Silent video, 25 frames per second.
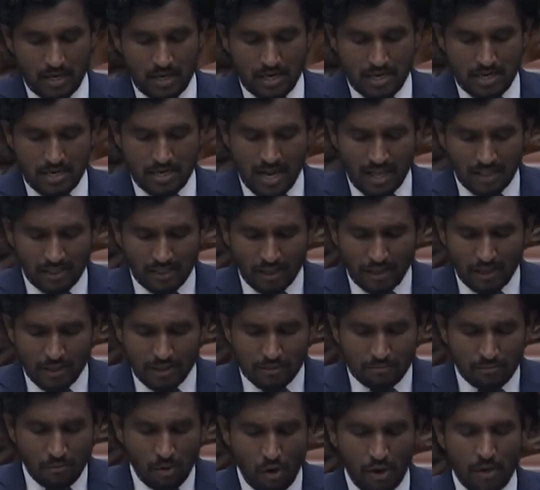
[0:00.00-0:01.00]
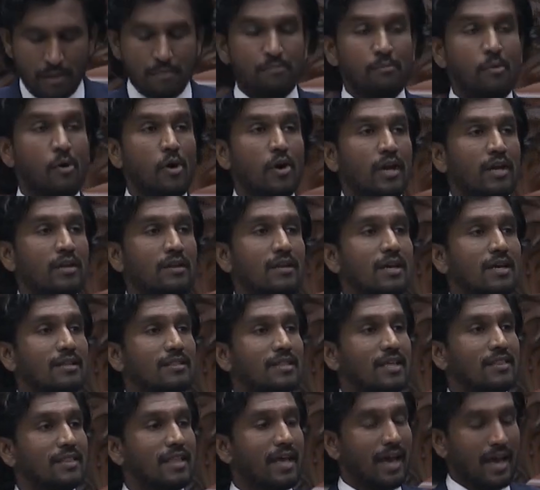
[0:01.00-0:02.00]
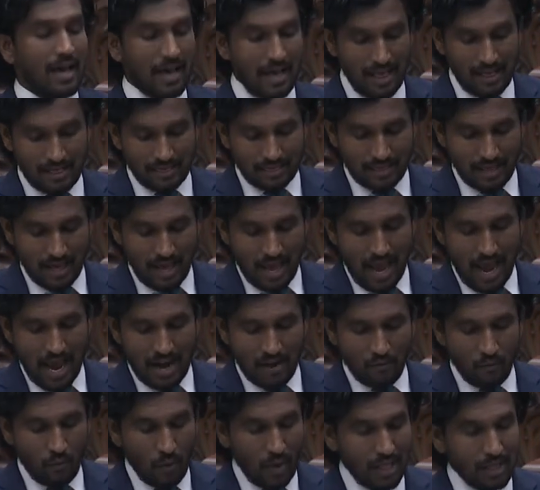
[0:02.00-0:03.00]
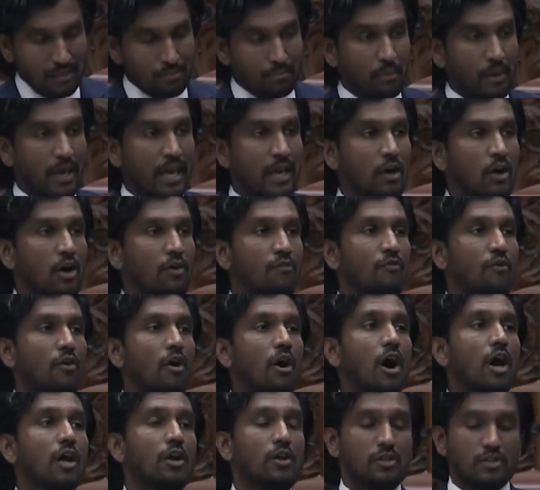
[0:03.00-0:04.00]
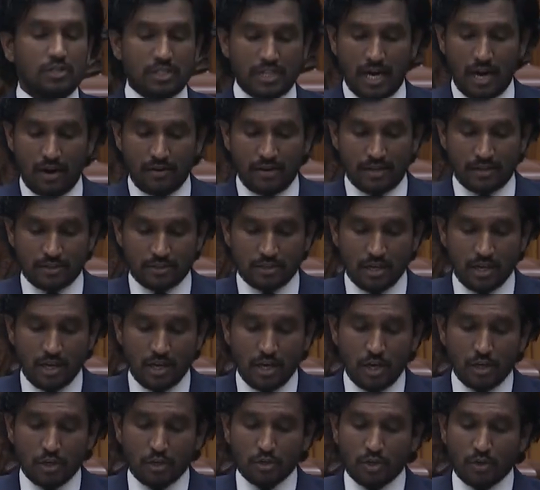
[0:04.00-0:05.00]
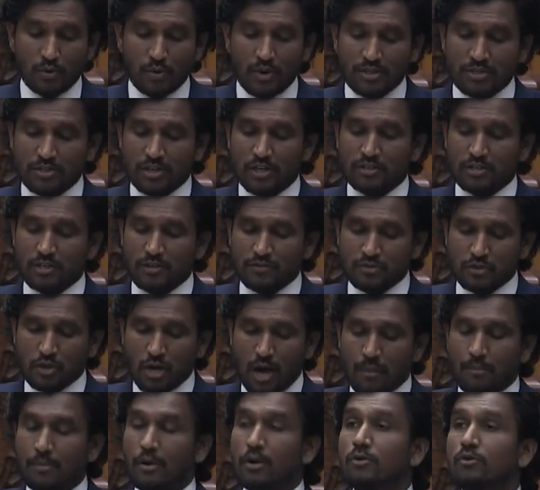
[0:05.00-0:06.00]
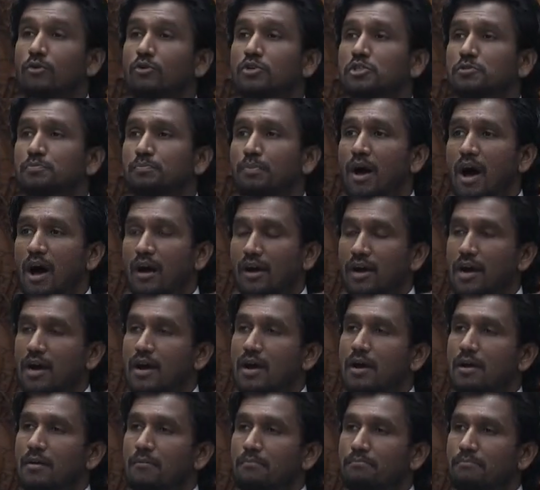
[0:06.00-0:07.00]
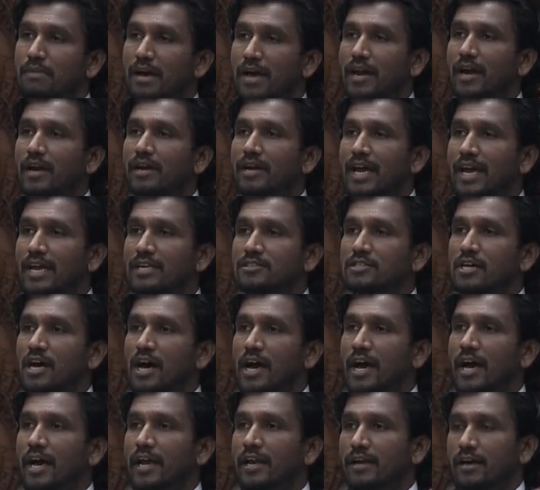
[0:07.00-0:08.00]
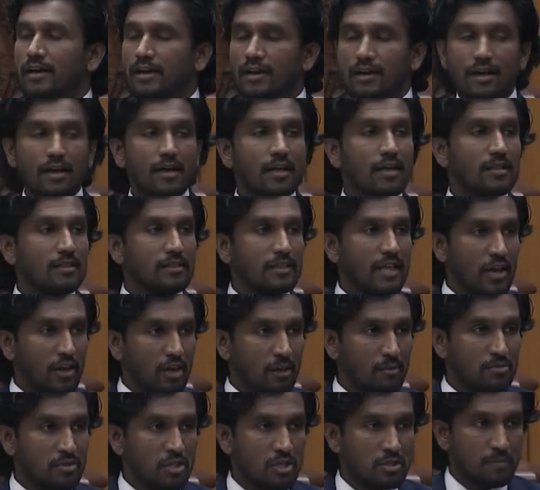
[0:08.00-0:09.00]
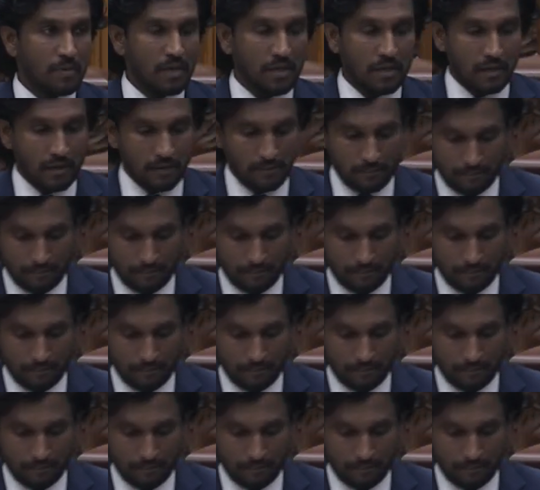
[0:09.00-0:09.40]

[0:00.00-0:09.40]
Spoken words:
Nothing is more important than the health and well-being of all Ontarians. To the residents of Scarborough Rouge Park, better days are ahead. Thank you, Mr. Speaker.